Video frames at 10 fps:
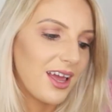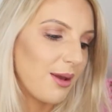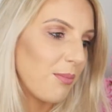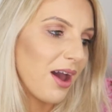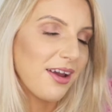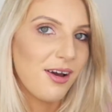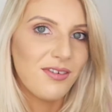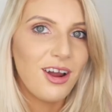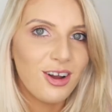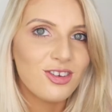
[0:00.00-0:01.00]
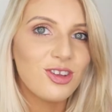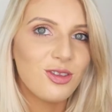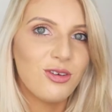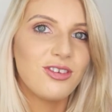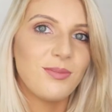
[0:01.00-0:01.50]
I haven't actually
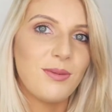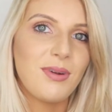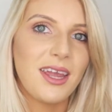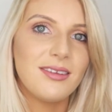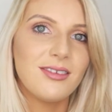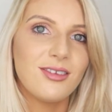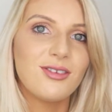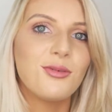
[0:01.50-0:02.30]
looked up the prices,